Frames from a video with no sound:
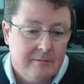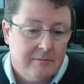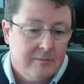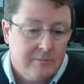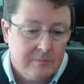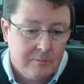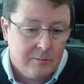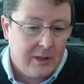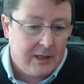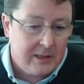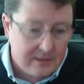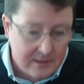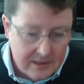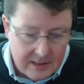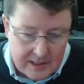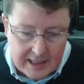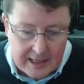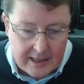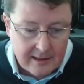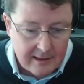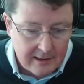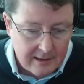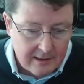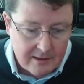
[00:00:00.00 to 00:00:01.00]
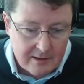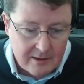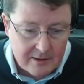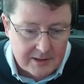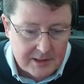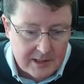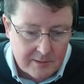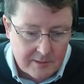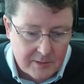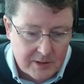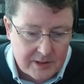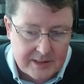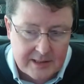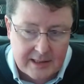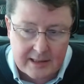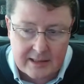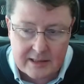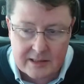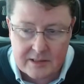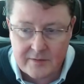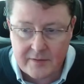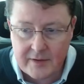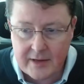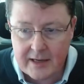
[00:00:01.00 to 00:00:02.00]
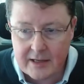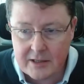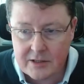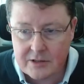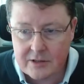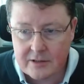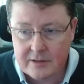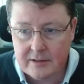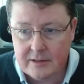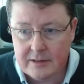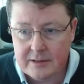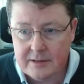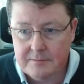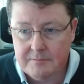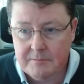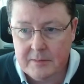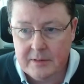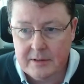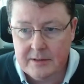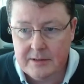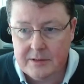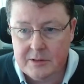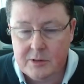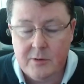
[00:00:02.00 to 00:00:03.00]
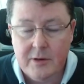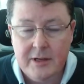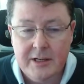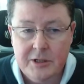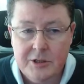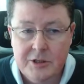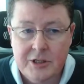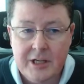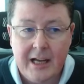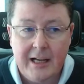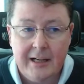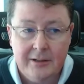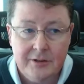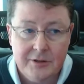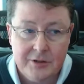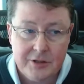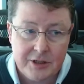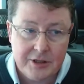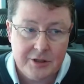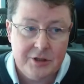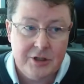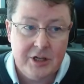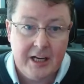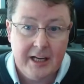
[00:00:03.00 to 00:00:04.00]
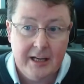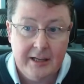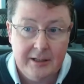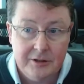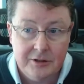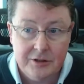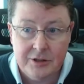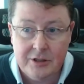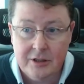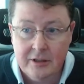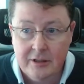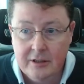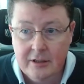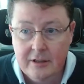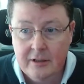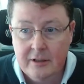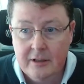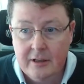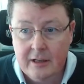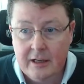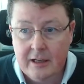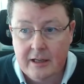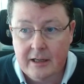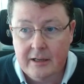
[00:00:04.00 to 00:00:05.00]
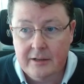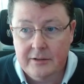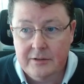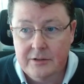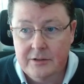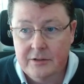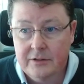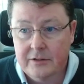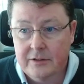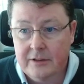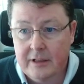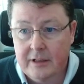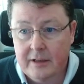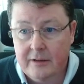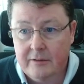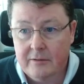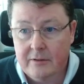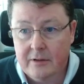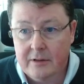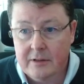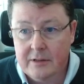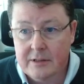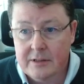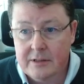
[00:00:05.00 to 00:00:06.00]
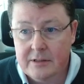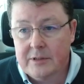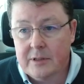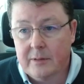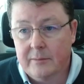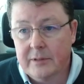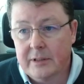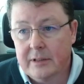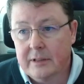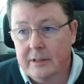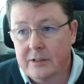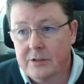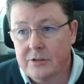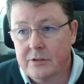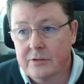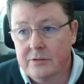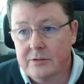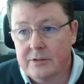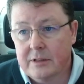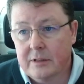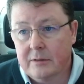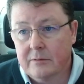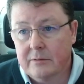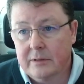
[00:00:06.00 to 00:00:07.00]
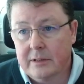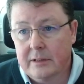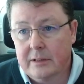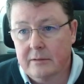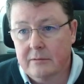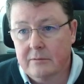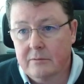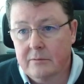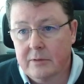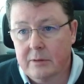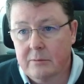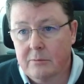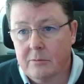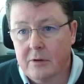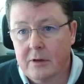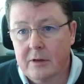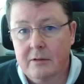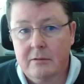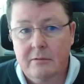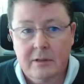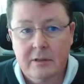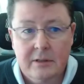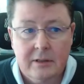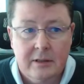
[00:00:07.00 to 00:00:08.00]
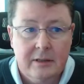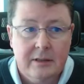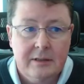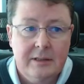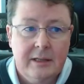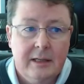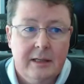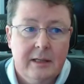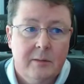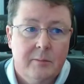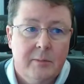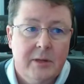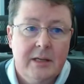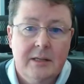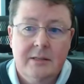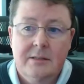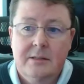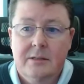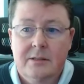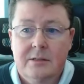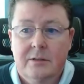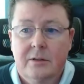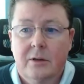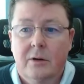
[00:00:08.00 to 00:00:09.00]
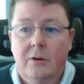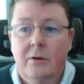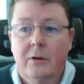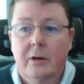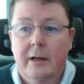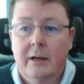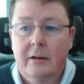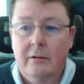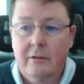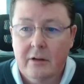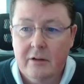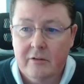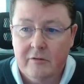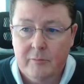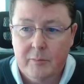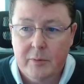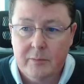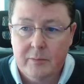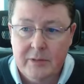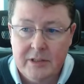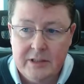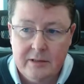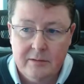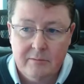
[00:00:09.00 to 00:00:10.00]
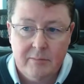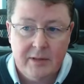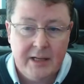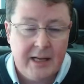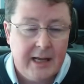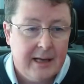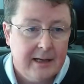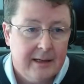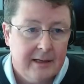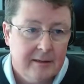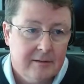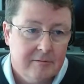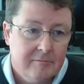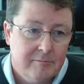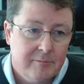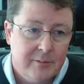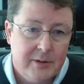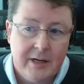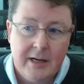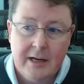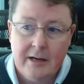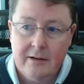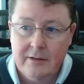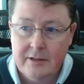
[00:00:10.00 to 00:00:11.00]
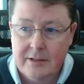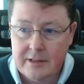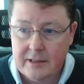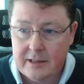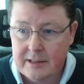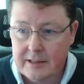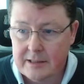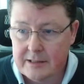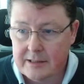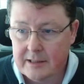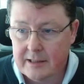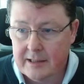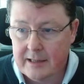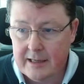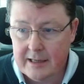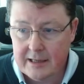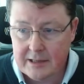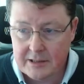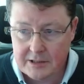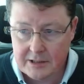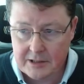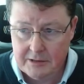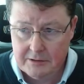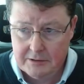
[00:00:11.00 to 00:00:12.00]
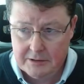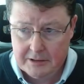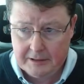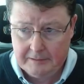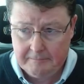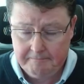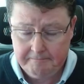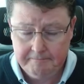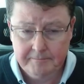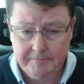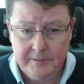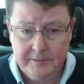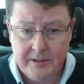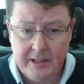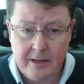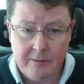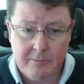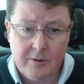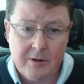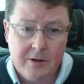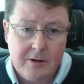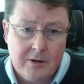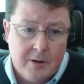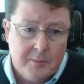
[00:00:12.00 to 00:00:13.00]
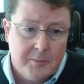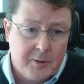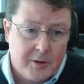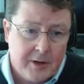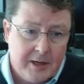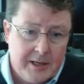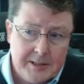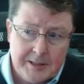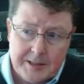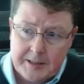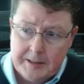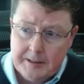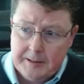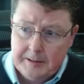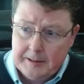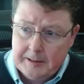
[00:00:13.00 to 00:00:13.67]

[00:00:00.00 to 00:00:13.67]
while scaling customer satisfaction. It's quite a challenging change to networks. Some of the issues that we work with on a daily basis, the whole area of permitting, planning, prioritizing, and executing network upgrades